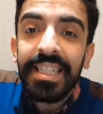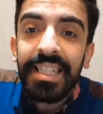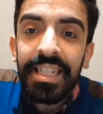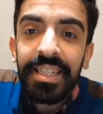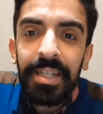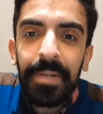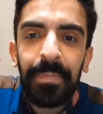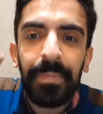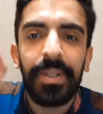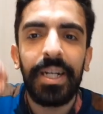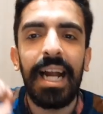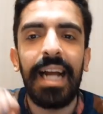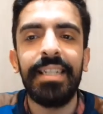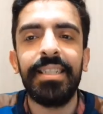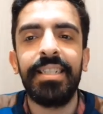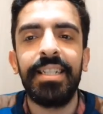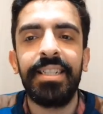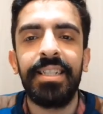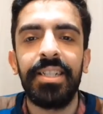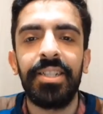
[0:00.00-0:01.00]
inside the
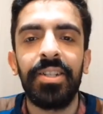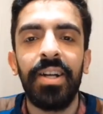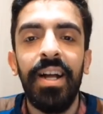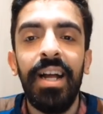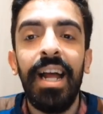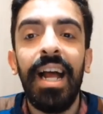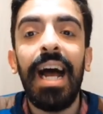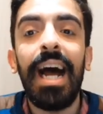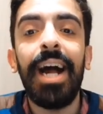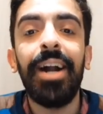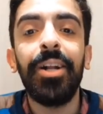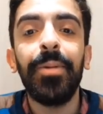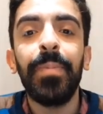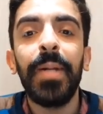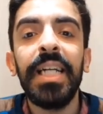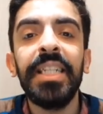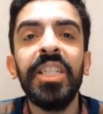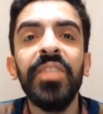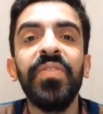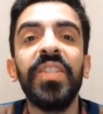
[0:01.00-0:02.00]
parentheses and
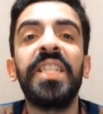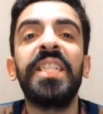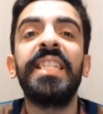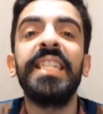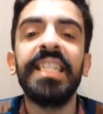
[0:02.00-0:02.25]
replace it with